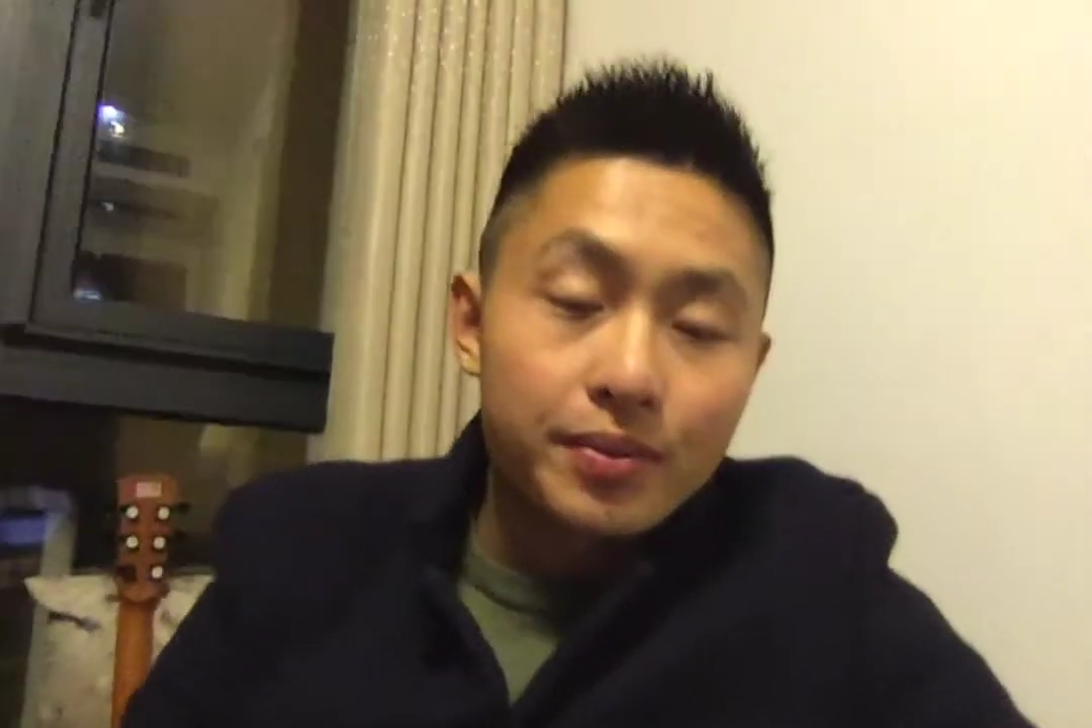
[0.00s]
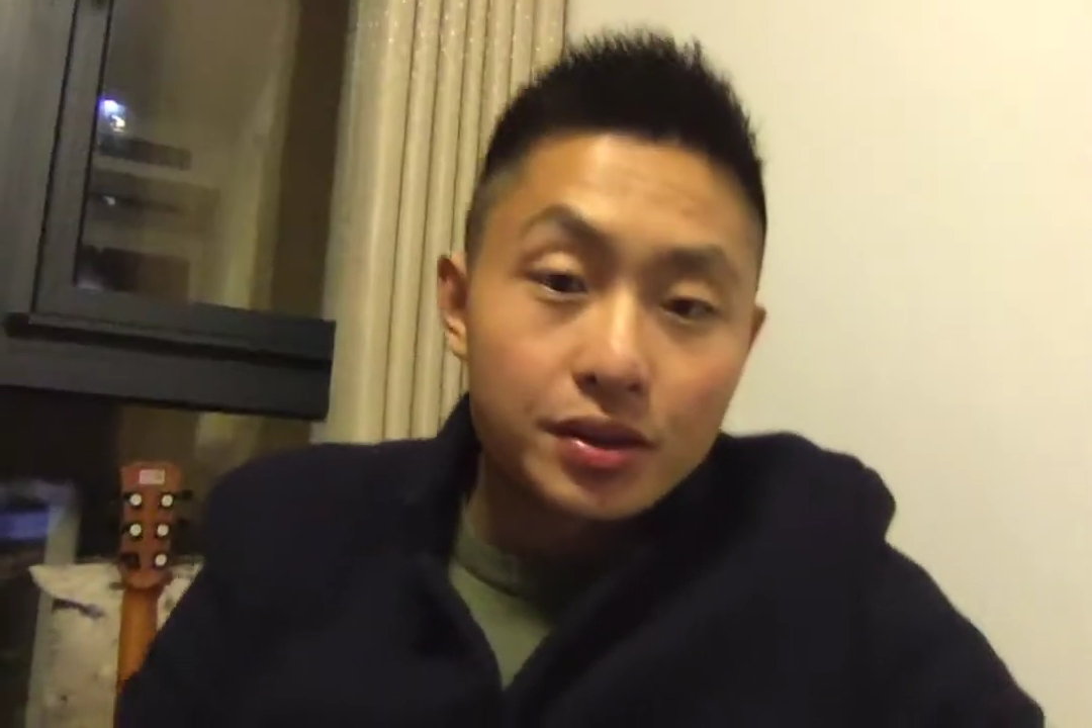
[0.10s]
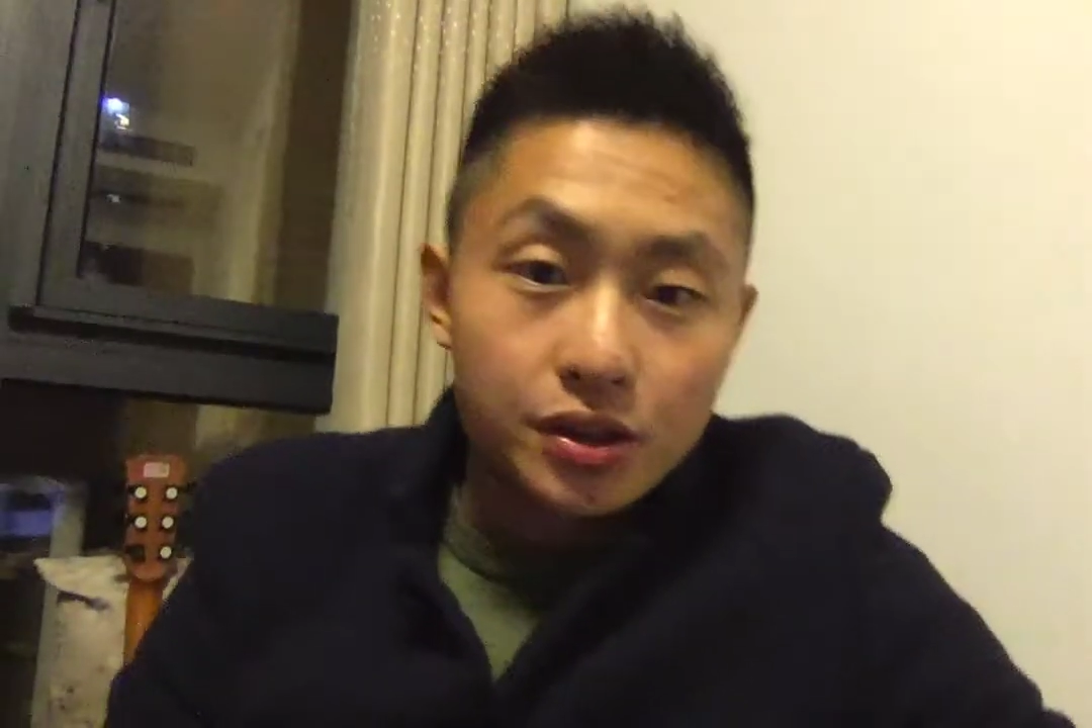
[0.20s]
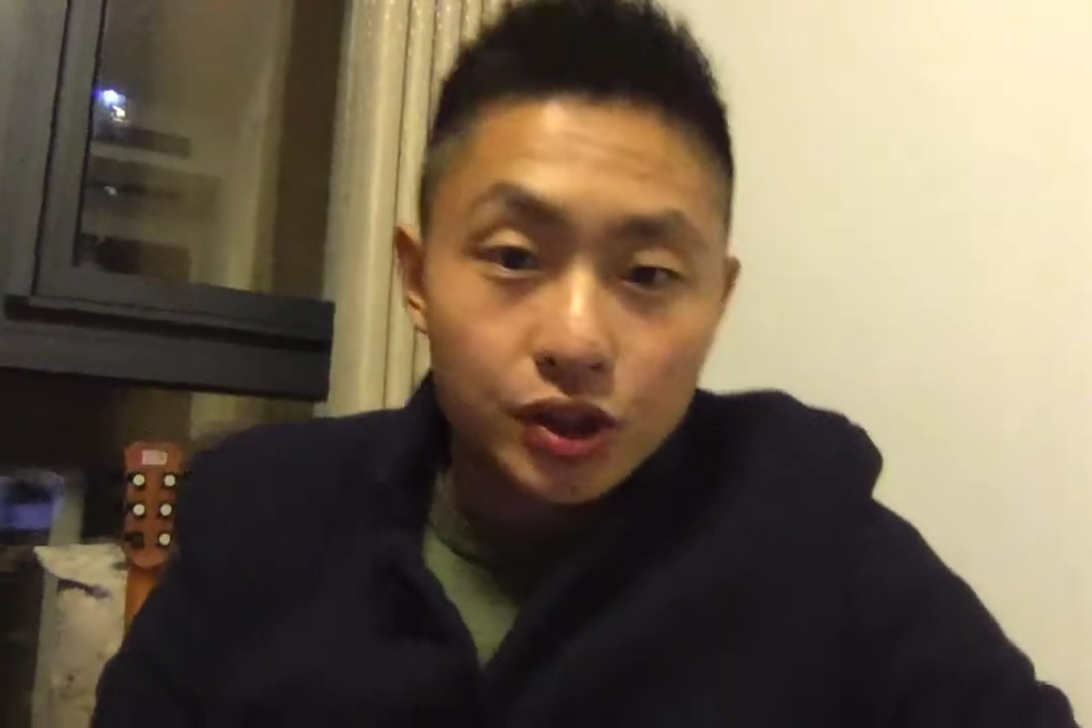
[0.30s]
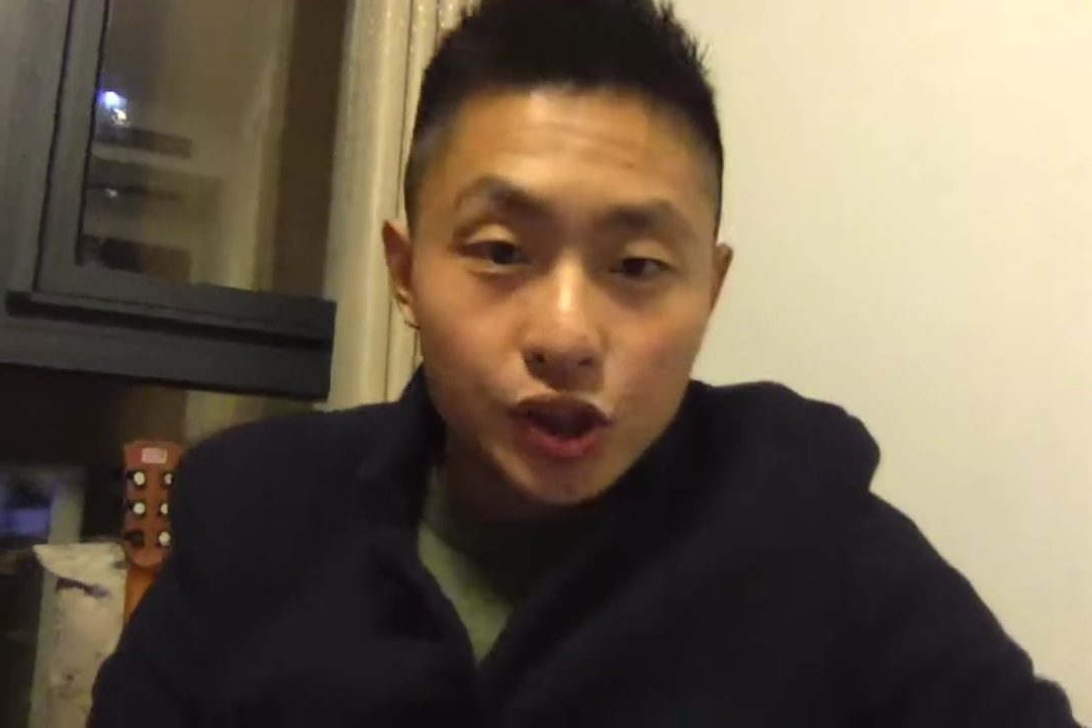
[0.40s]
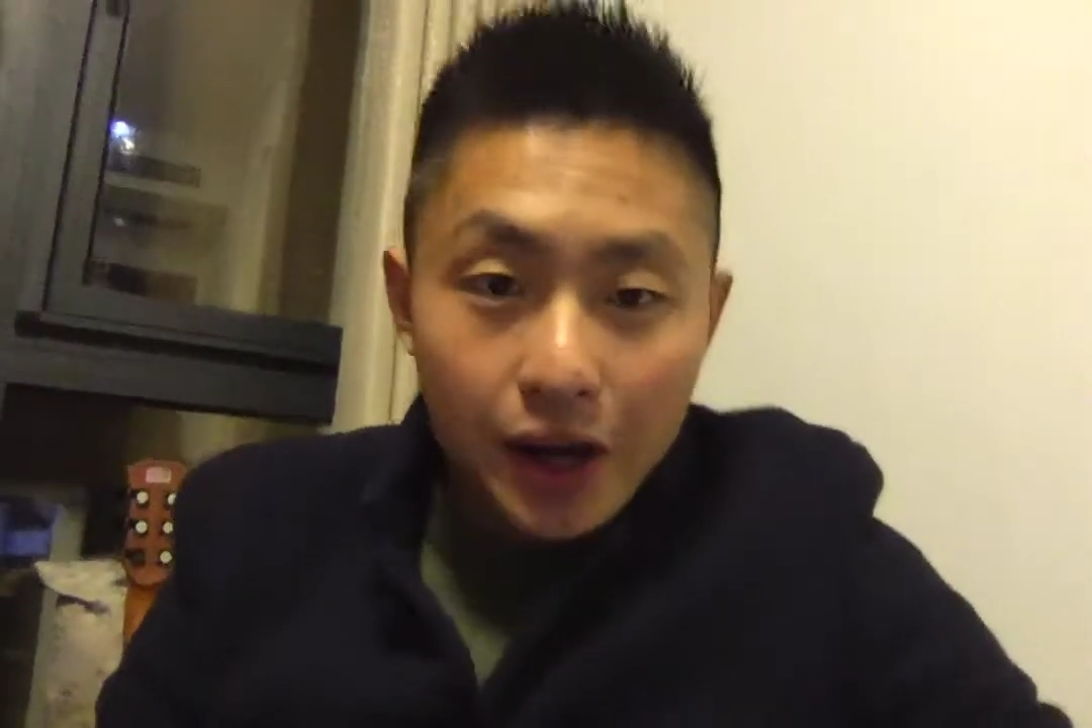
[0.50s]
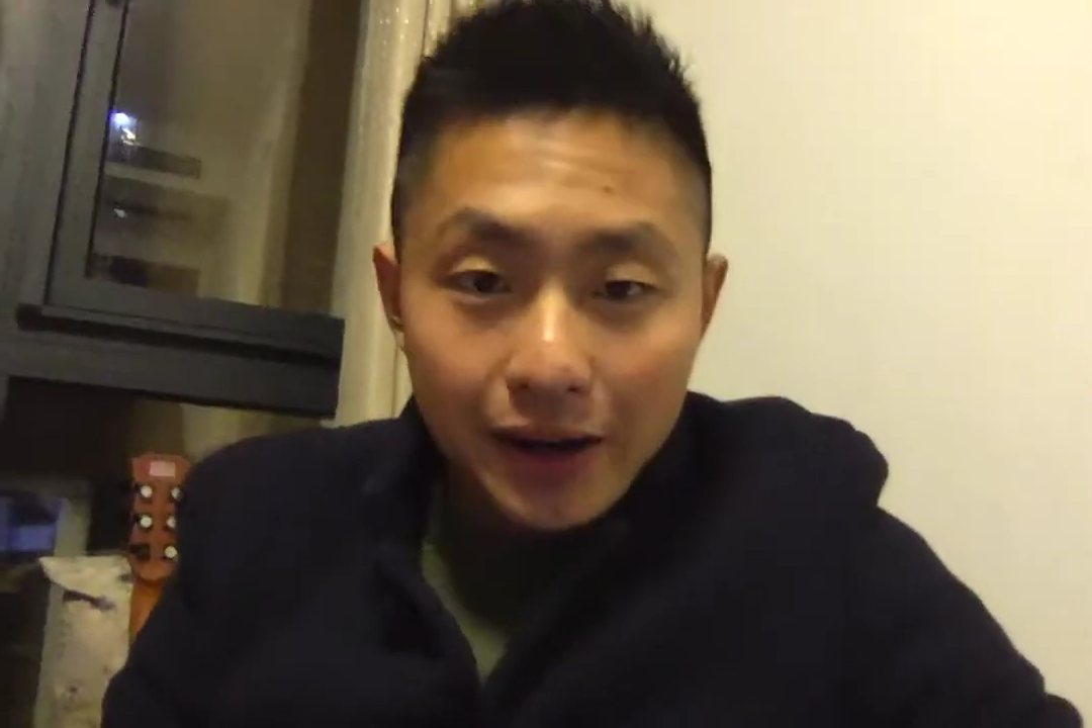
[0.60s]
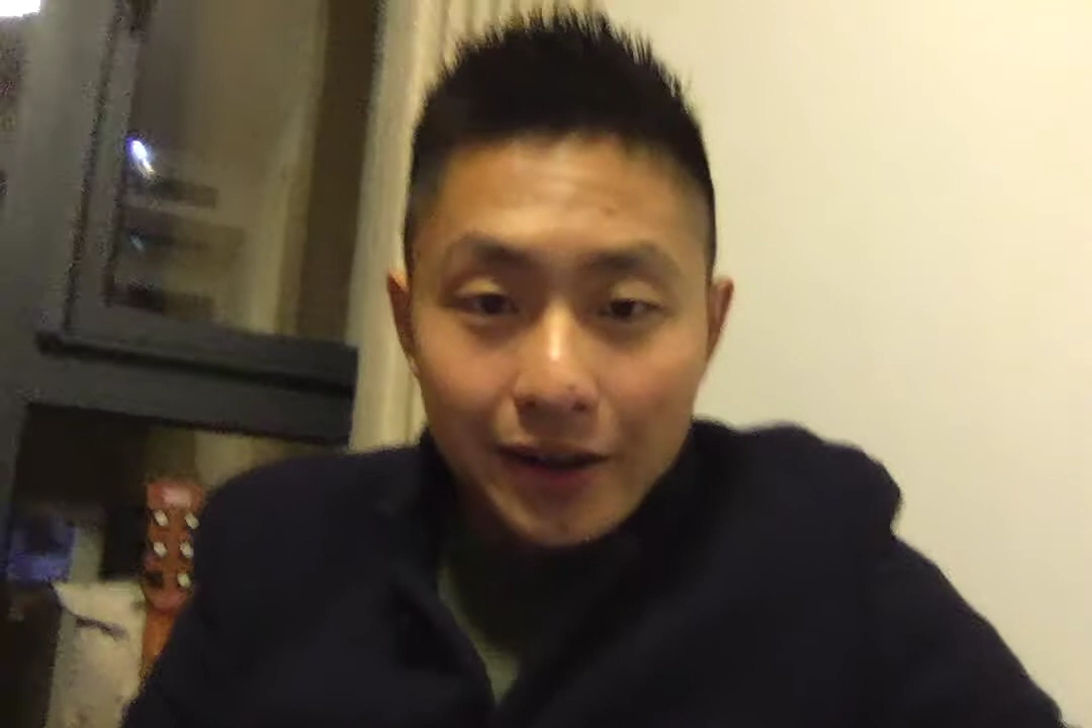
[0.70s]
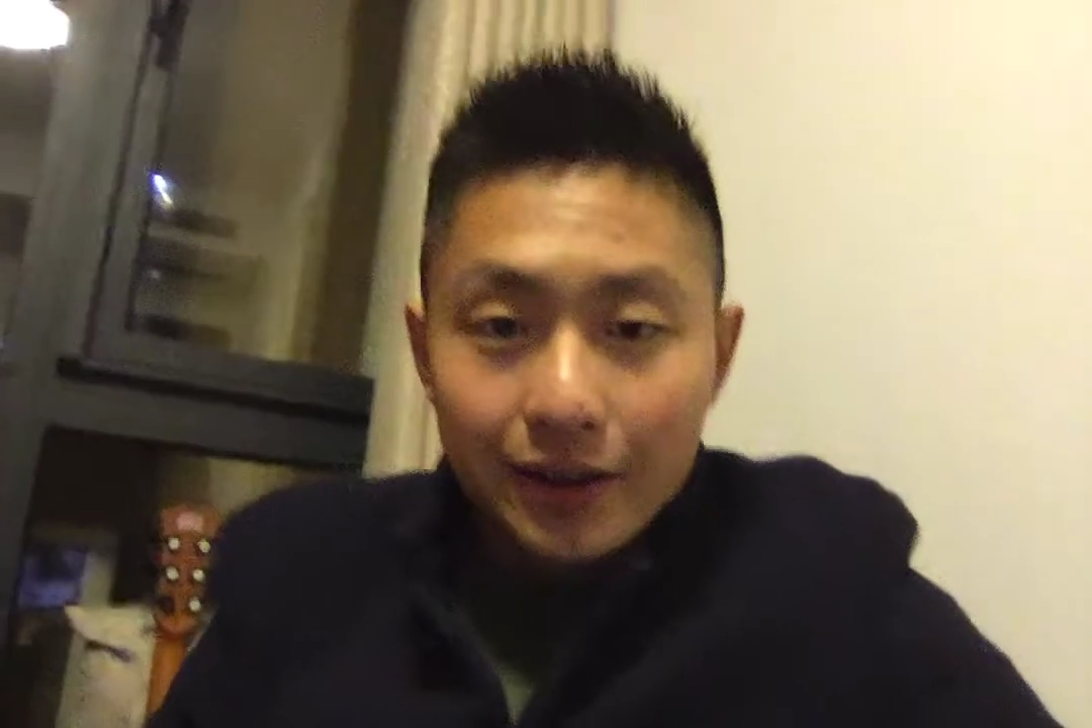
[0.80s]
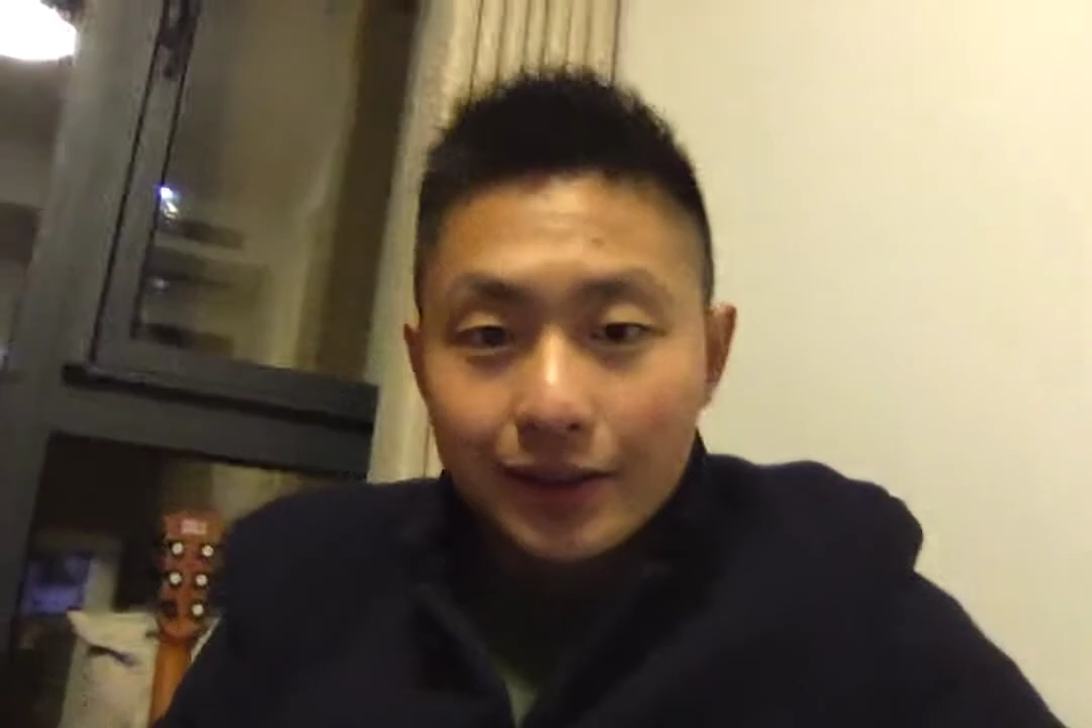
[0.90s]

business in China.